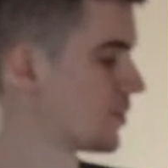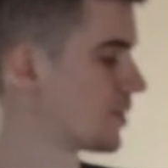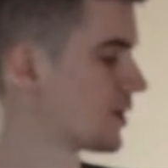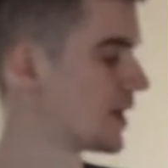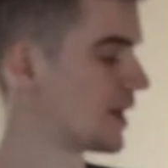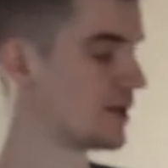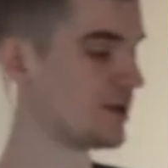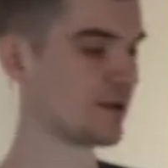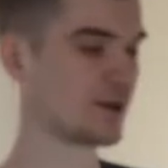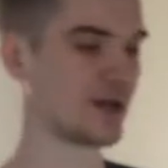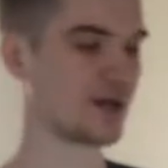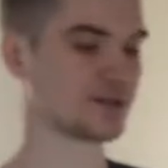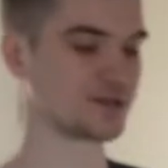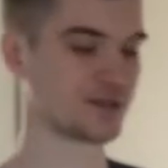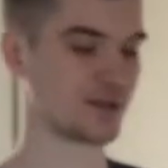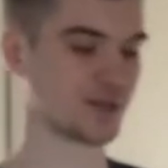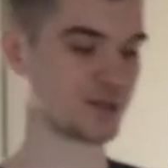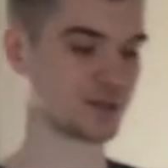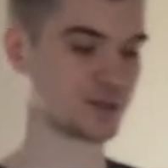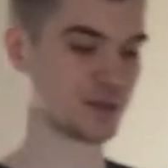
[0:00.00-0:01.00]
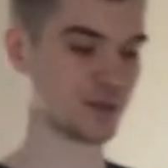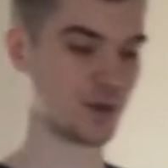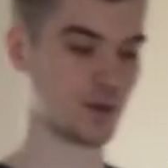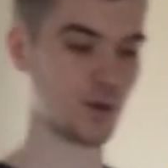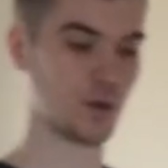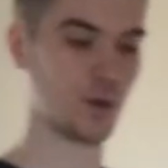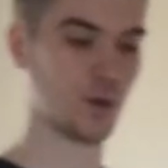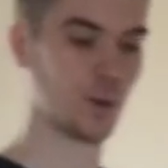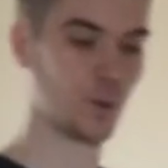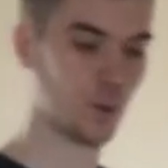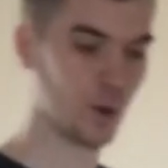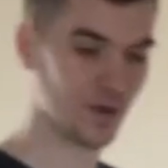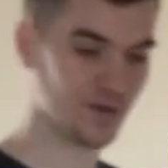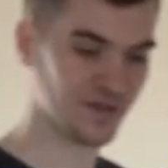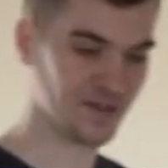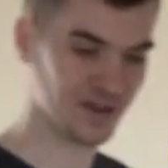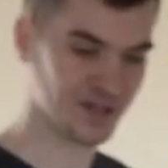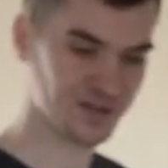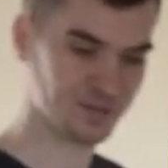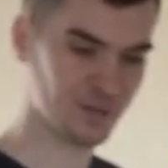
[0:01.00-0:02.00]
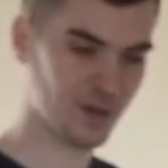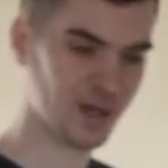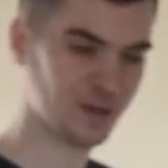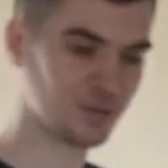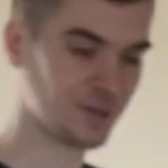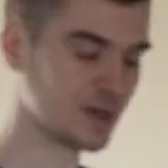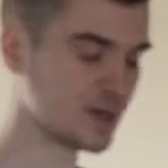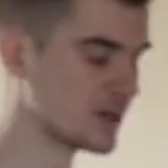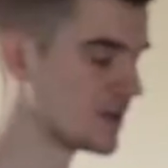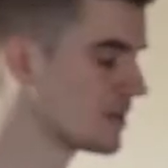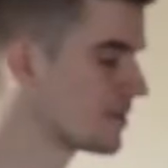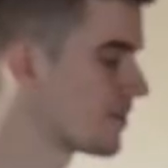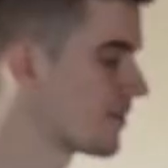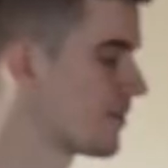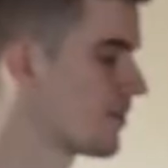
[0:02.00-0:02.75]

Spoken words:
Can you guys guess what this might be?